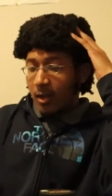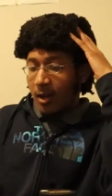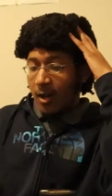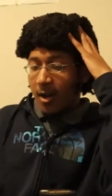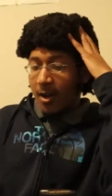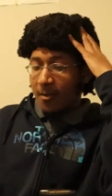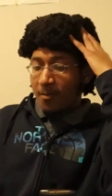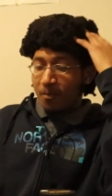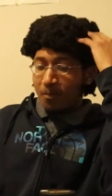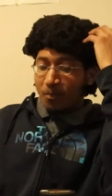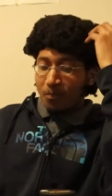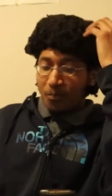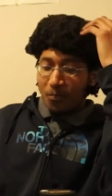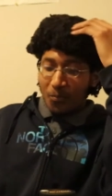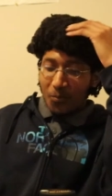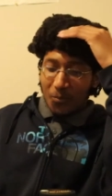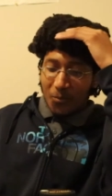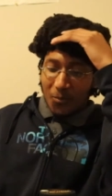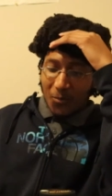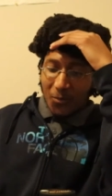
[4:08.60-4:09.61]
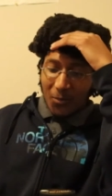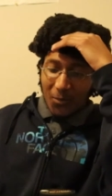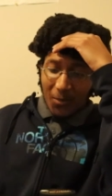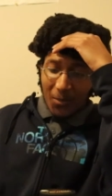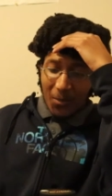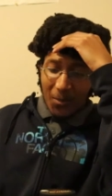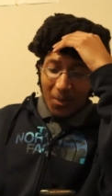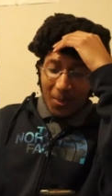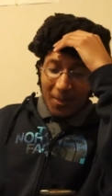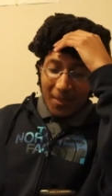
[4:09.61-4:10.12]
Um
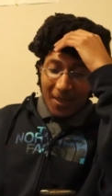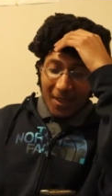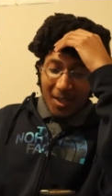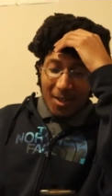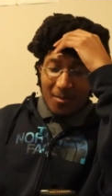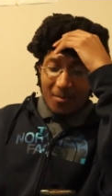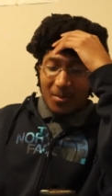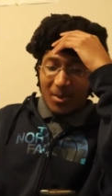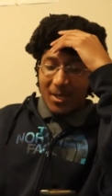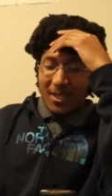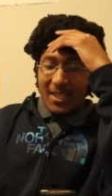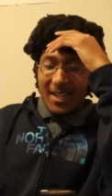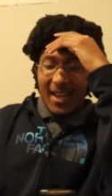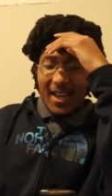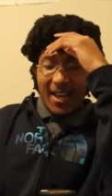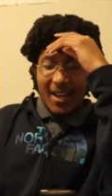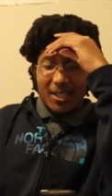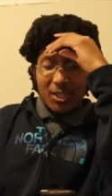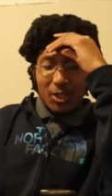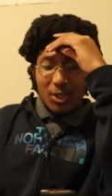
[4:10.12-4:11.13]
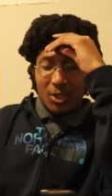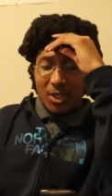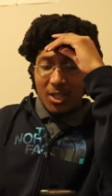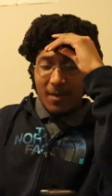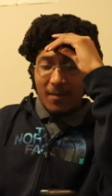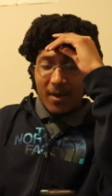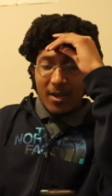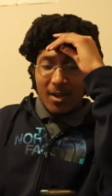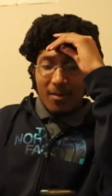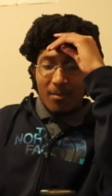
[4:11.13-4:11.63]
but yeah, just
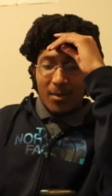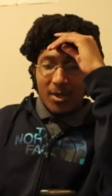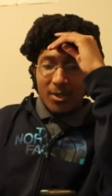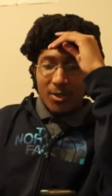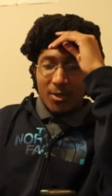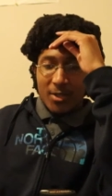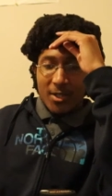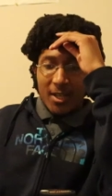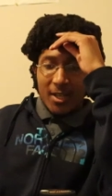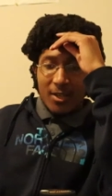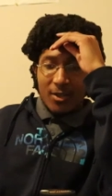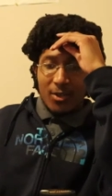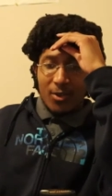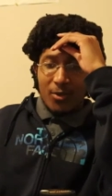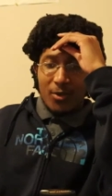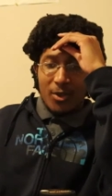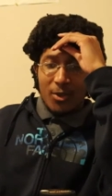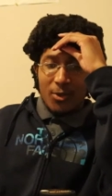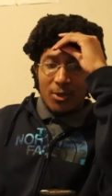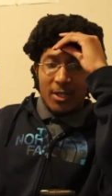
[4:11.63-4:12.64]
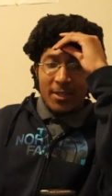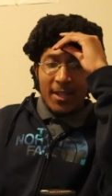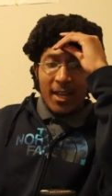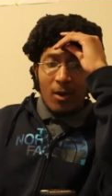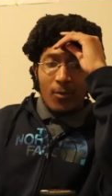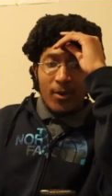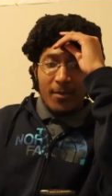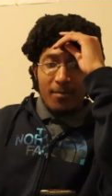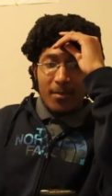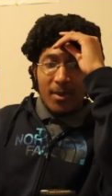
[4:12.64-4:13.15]
the amount of muscles that you don't use and
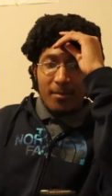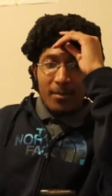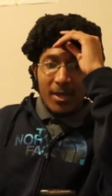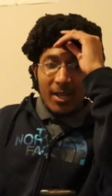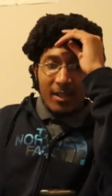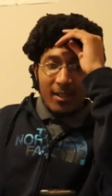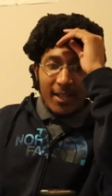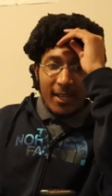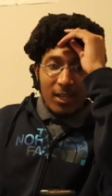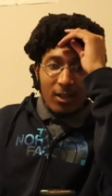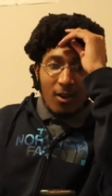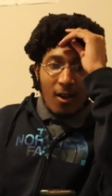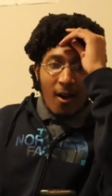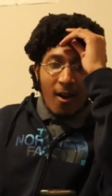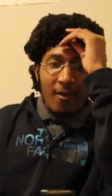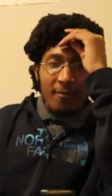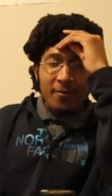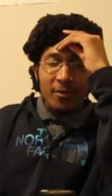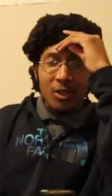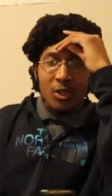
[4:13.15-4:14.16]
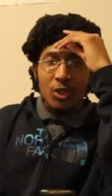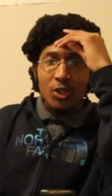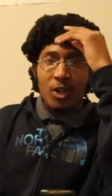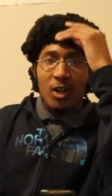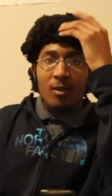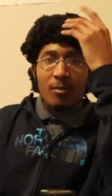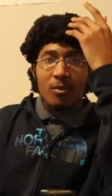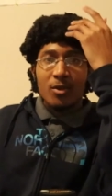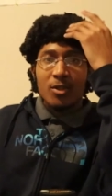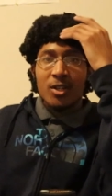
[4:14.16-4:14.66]
that would mimic like an office
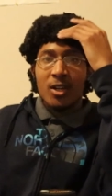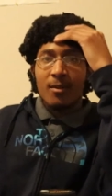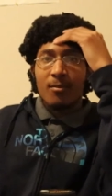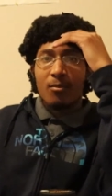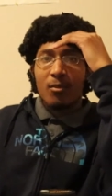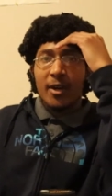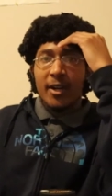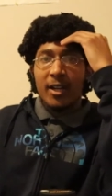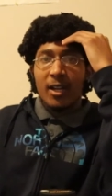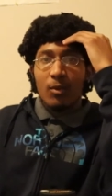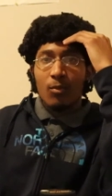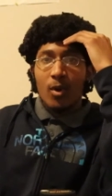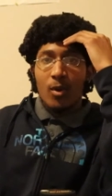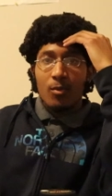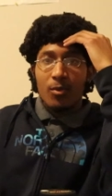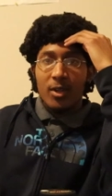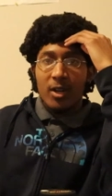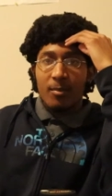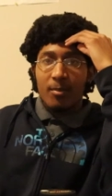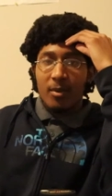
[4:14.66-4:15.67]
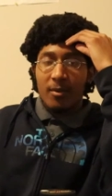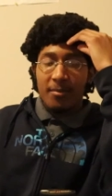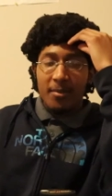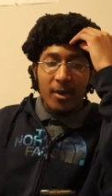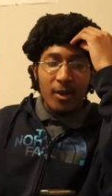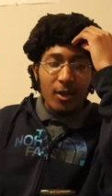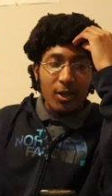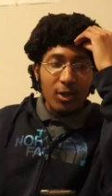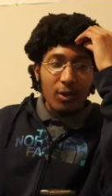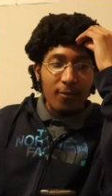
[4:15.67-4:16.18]
job or something, right? Like what were they
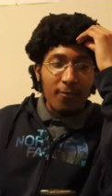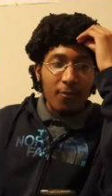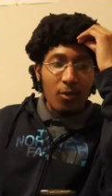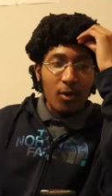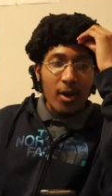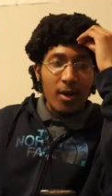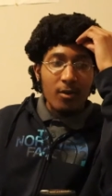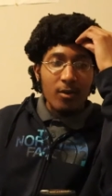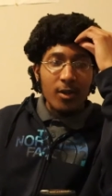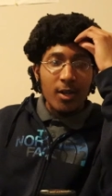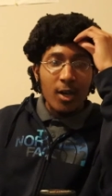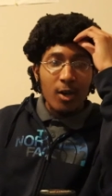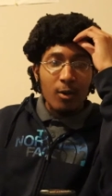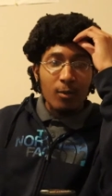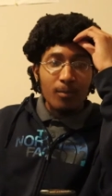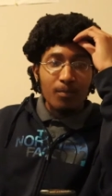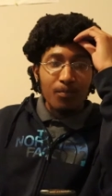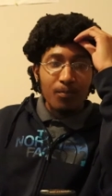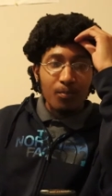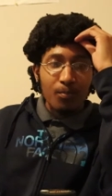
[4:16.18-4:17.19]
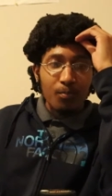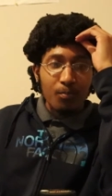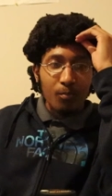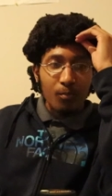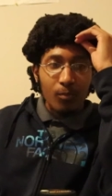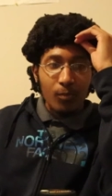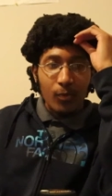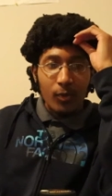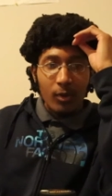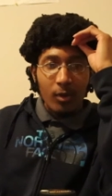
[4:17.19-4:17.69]
preparing you for? I don't know.
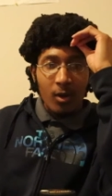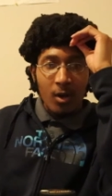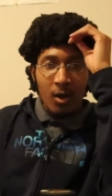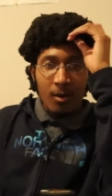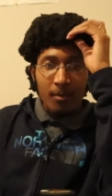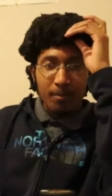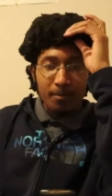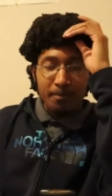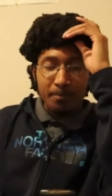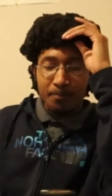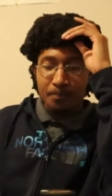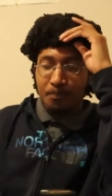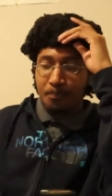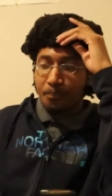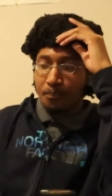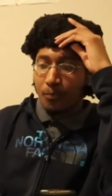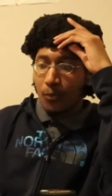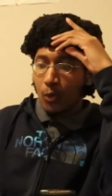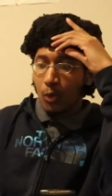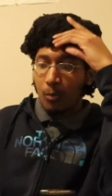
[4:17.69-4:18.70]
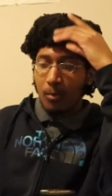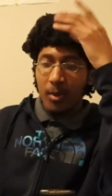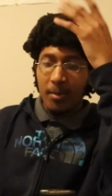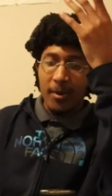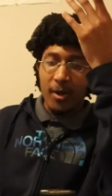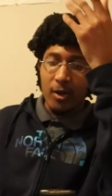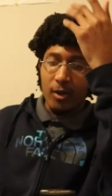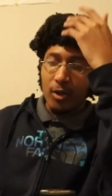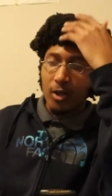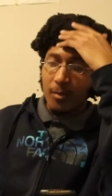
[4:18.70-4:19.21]
Um or
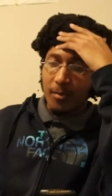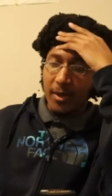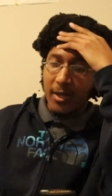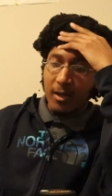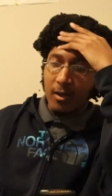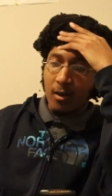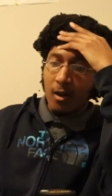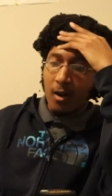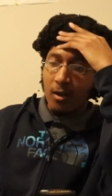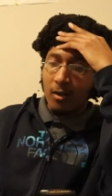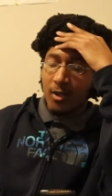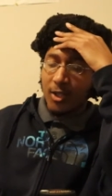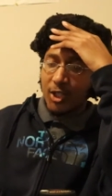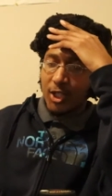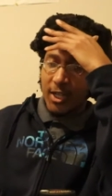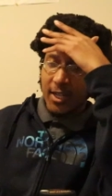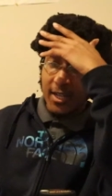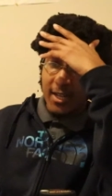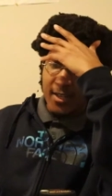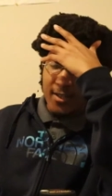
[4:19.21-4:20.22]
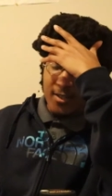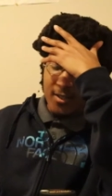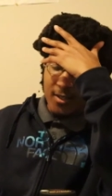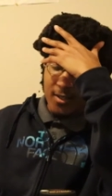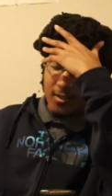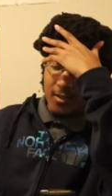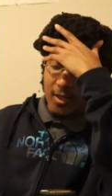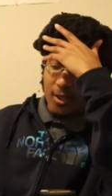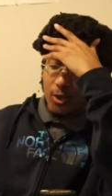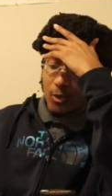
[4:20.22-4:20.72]
preparing you to be in college, I
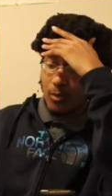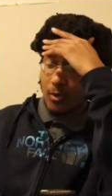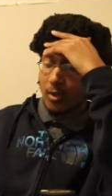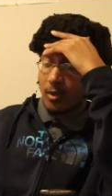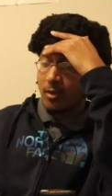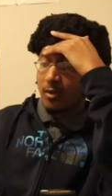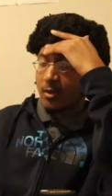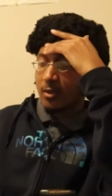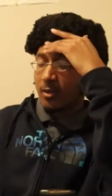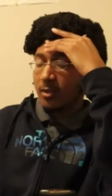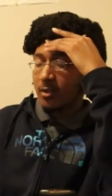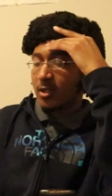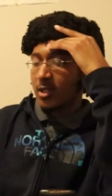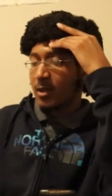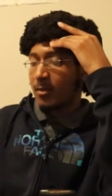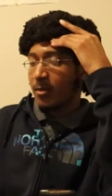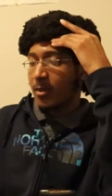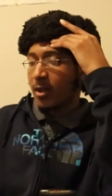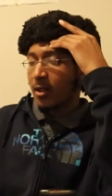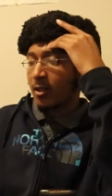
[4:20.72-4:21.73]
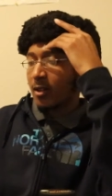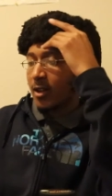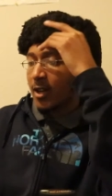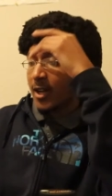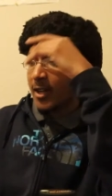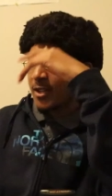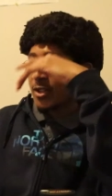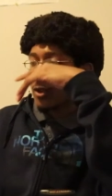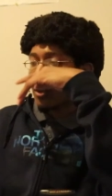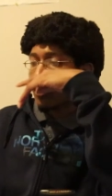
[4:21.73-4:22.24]
guess. That's what some a lot of high